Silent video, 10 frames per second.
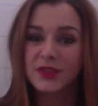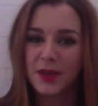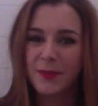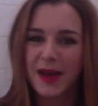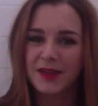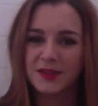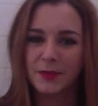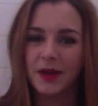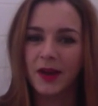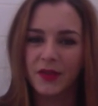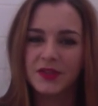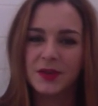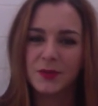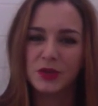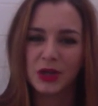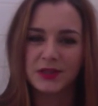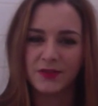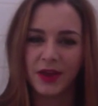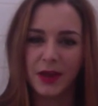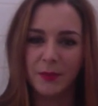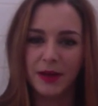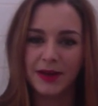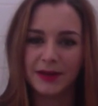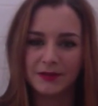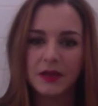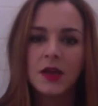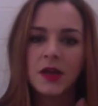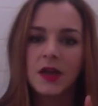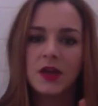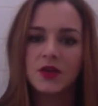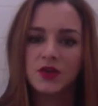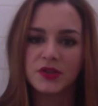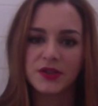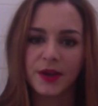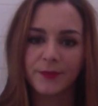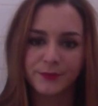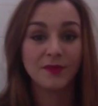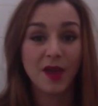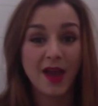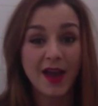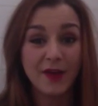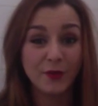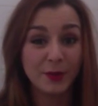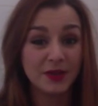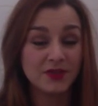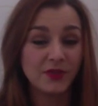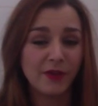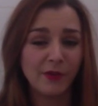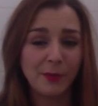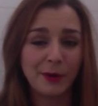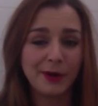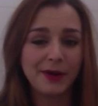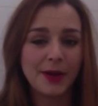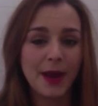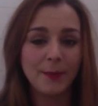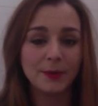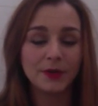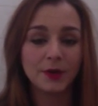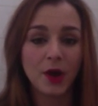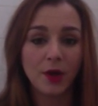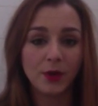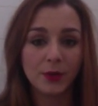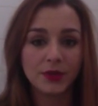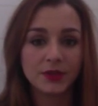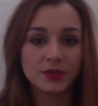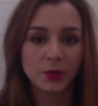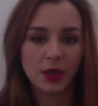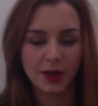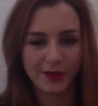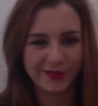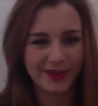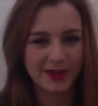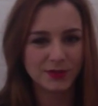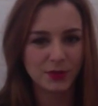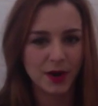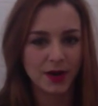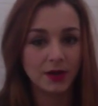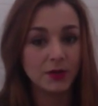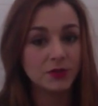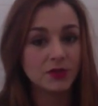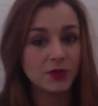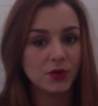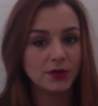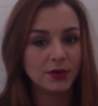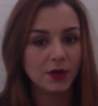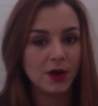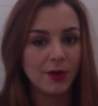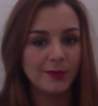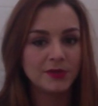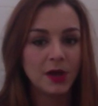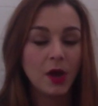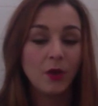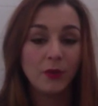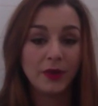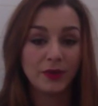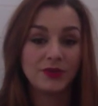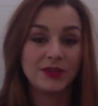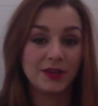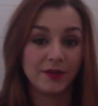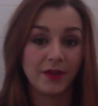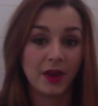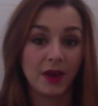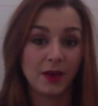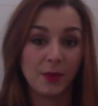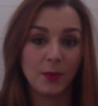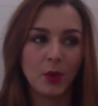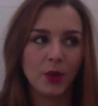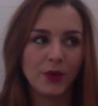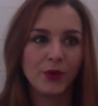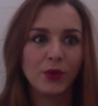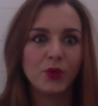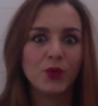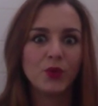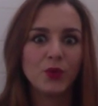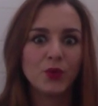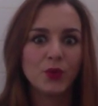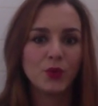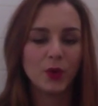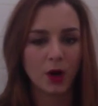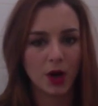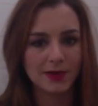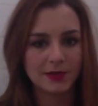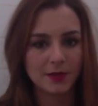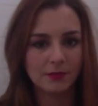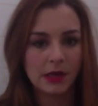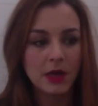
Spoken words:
Get back to me on the subject of headbutting. Interesting. Everybody's favorite party happened in Hollywood this week. That's right. It was the Golden Globes with Tina Fey and Amy Poehler, who are awesome.